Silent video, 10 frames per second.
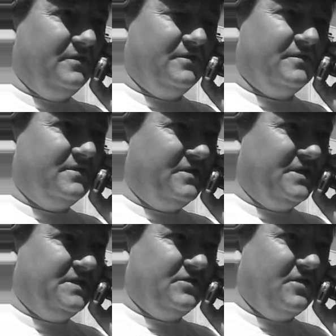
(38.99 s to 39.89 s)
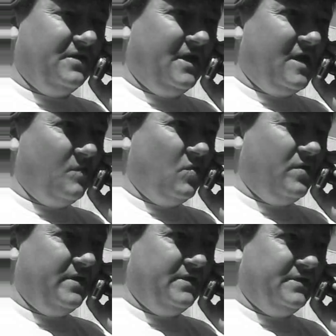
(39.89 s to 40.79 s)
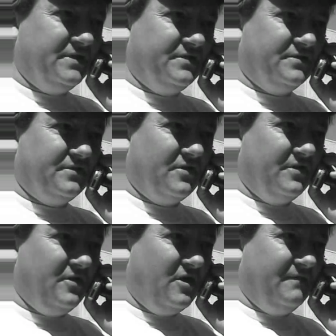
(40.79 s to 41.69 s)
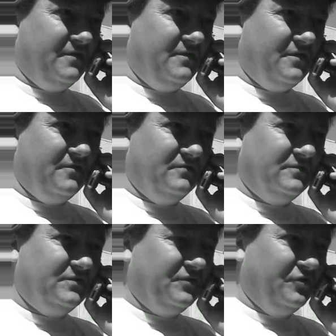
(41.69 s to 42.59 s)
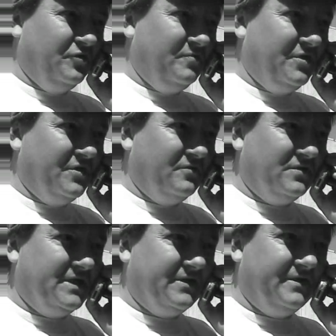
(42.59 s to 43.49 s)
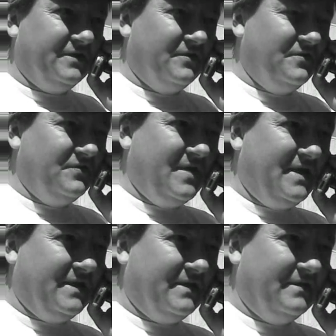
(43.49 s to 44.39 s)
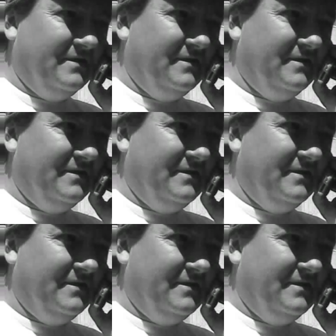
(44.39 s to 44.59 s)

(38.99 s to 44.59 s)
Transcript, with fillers: You just turn the camera on and just turn it off. You don't zoom, you don't tilt it, don't do anything.